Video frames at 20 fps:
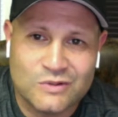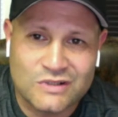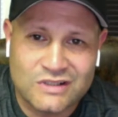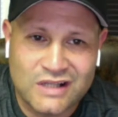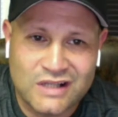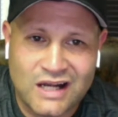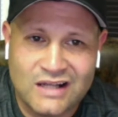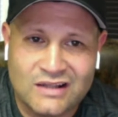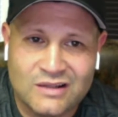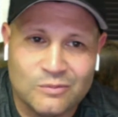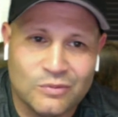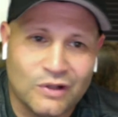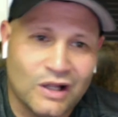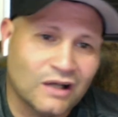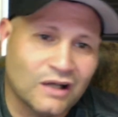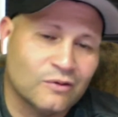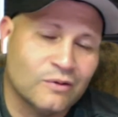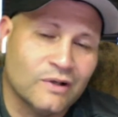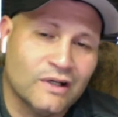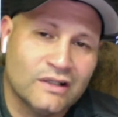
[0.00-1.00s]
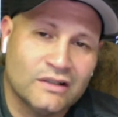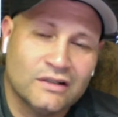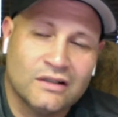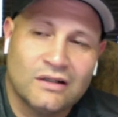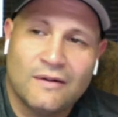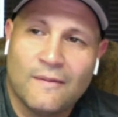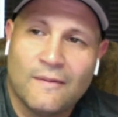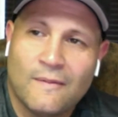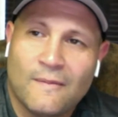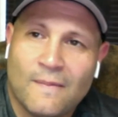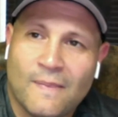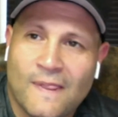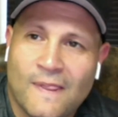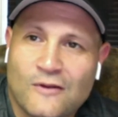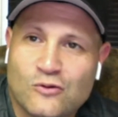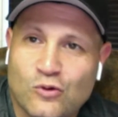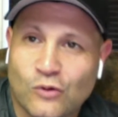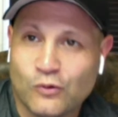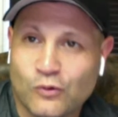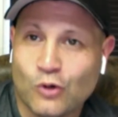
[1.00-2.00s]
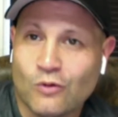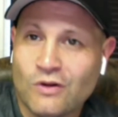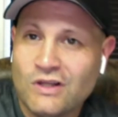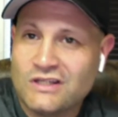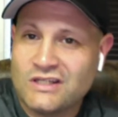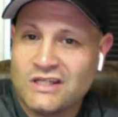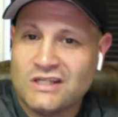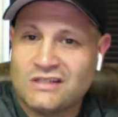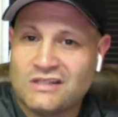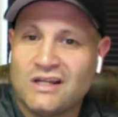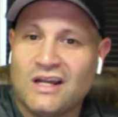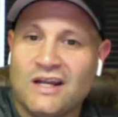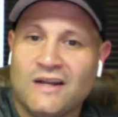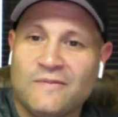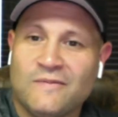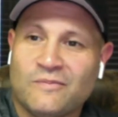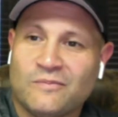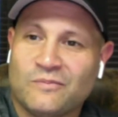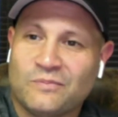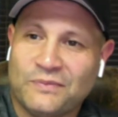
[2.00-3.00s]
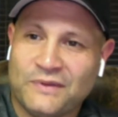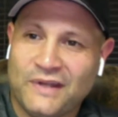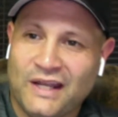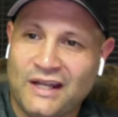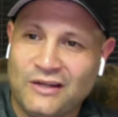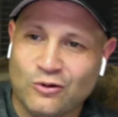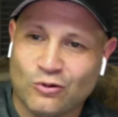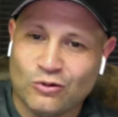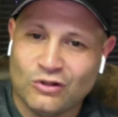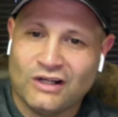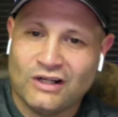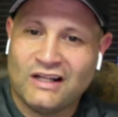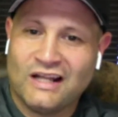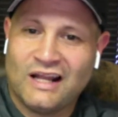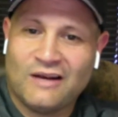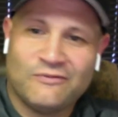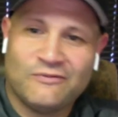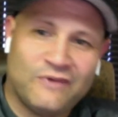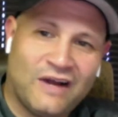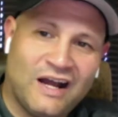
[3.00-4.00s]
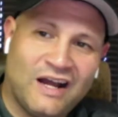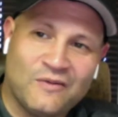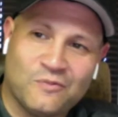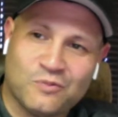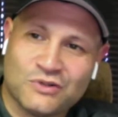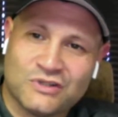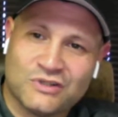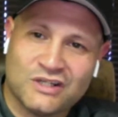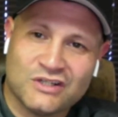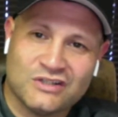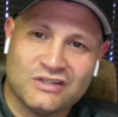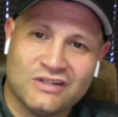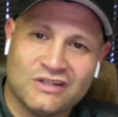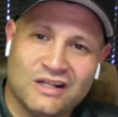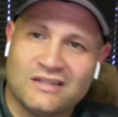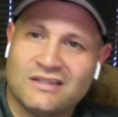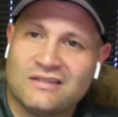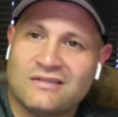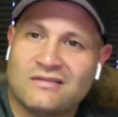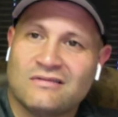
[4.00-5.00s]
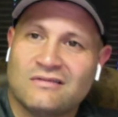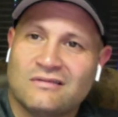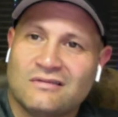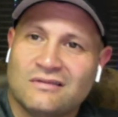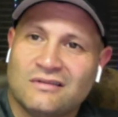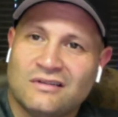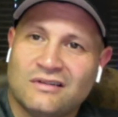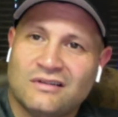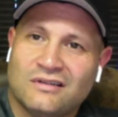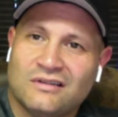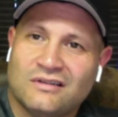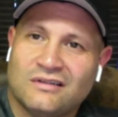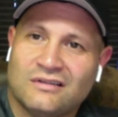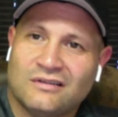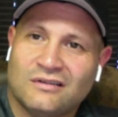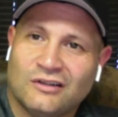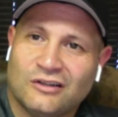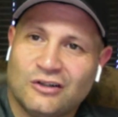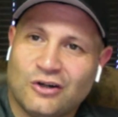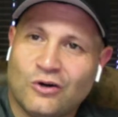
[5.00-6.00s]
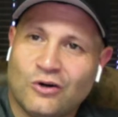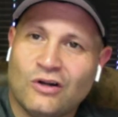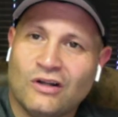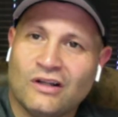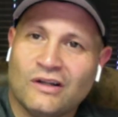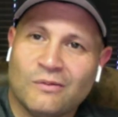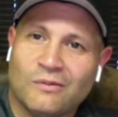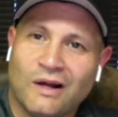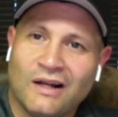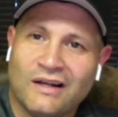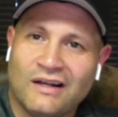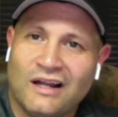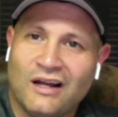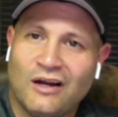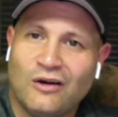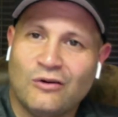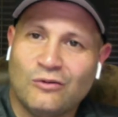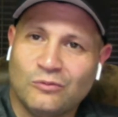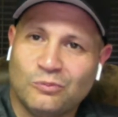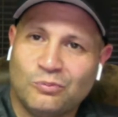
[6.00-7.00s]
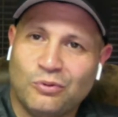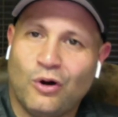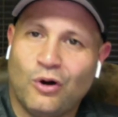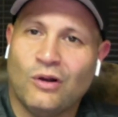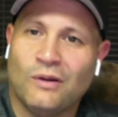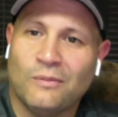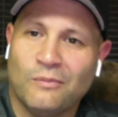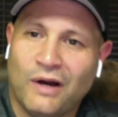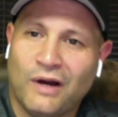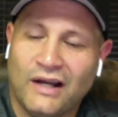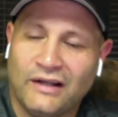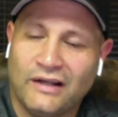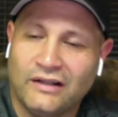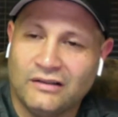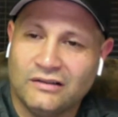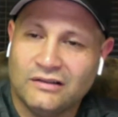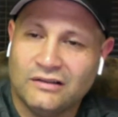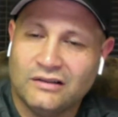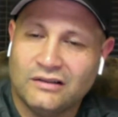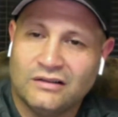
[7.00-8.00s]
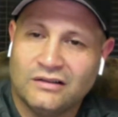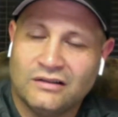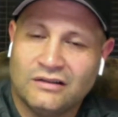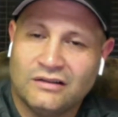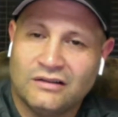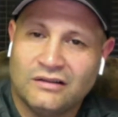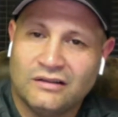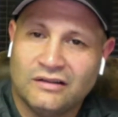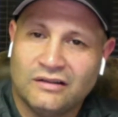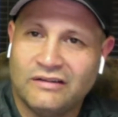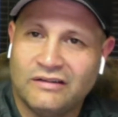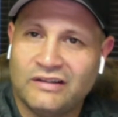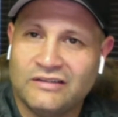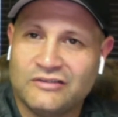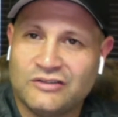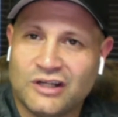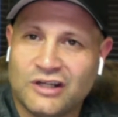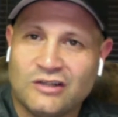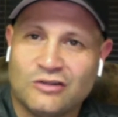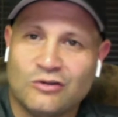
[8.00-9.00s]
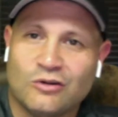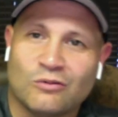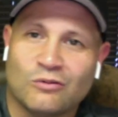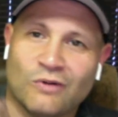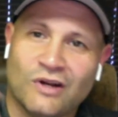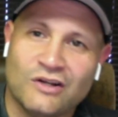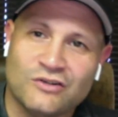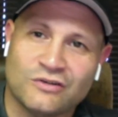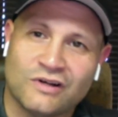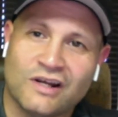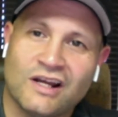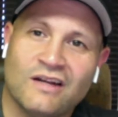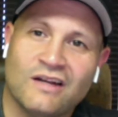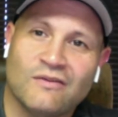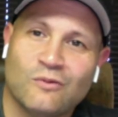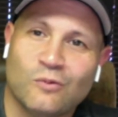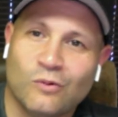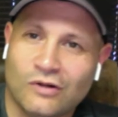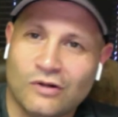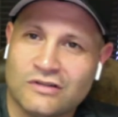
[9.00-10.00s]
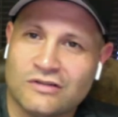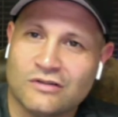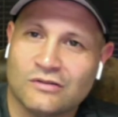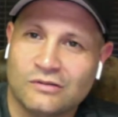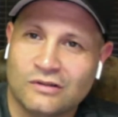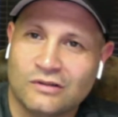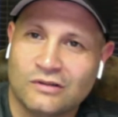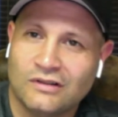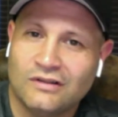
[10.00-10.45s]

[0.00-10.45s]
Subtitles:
was 9th in block rate. So if you're NC State and you're looking at a 5 position that's currently right now Paul Mbaya, and then Jake, you can raise your hand if you want to,